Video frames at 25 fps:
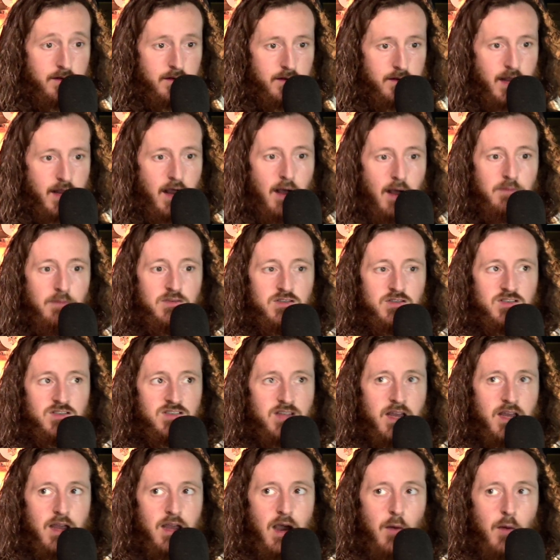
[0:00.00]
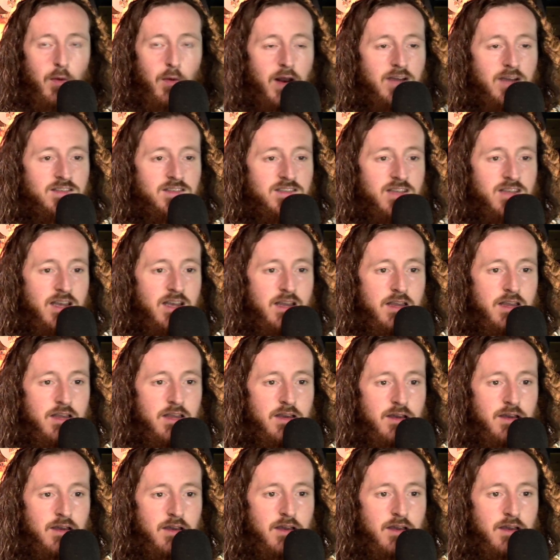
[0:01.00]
Now, I'm just saying, when I say